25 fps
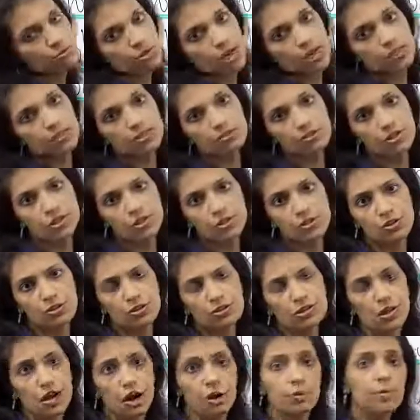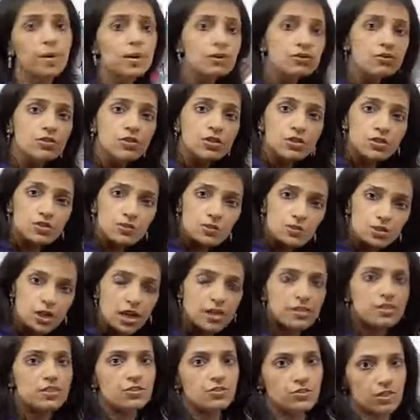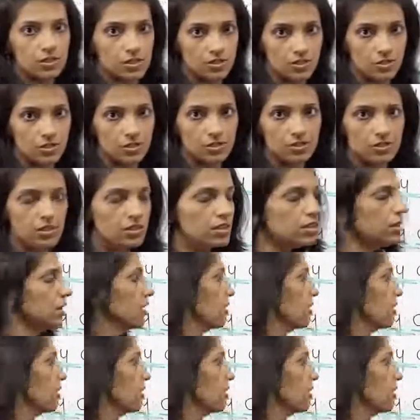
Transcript: Chinese restaurant or how about the new Chinese restaurant.